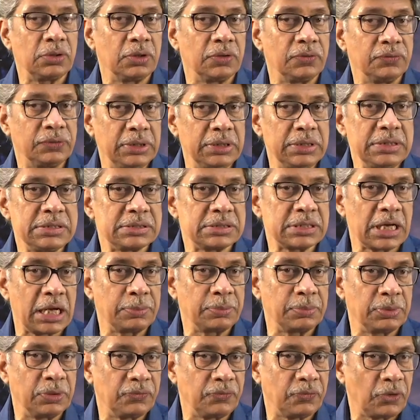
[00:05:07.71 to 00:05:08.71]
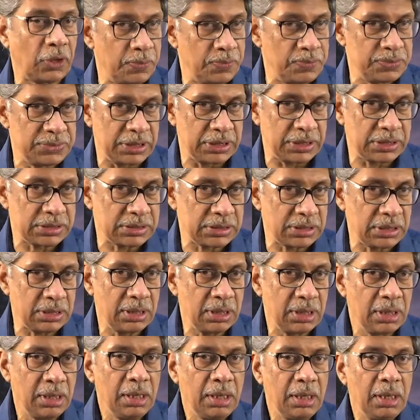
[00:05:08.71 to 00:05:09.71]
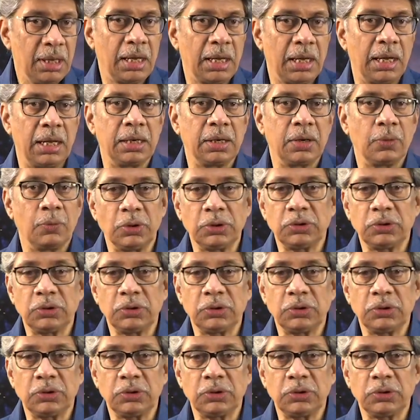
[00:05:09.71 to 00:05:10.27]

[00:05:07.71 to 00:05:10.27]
of these type of objects and